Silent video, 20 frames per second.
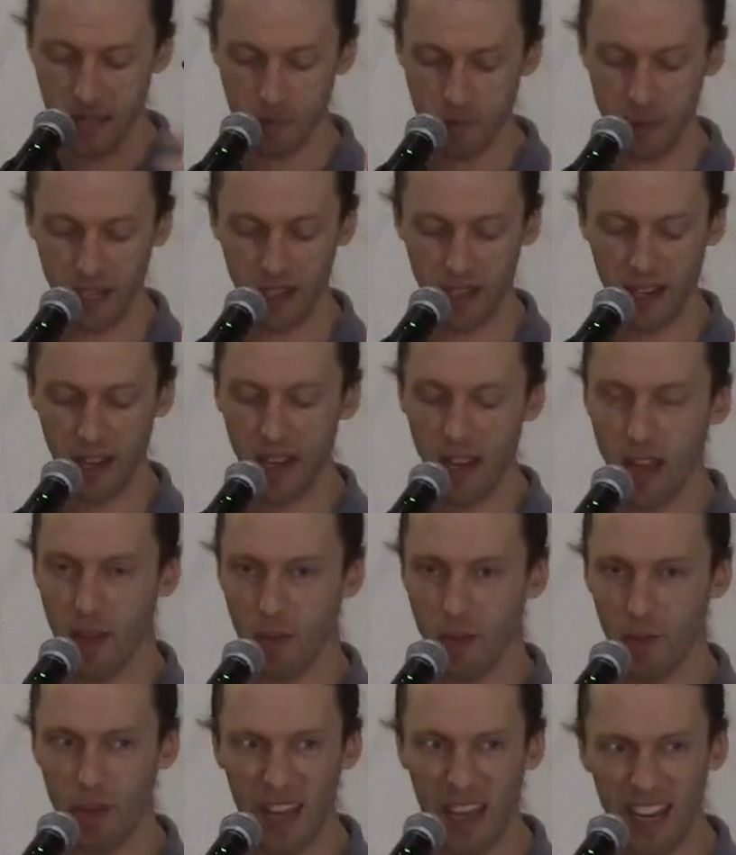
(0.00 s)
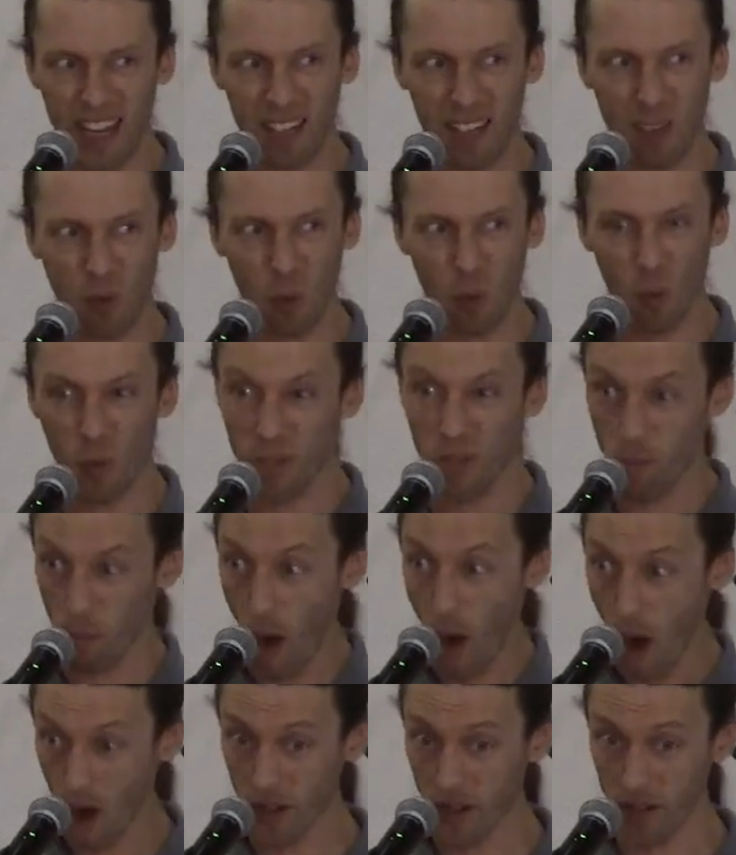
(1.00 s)
it, that it was
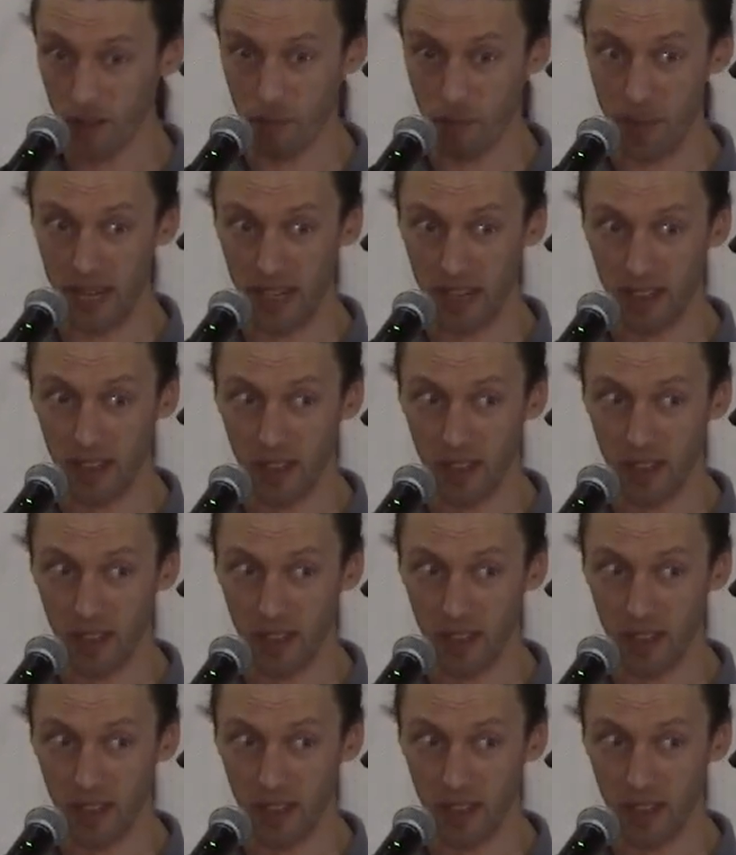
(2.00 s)
part of me,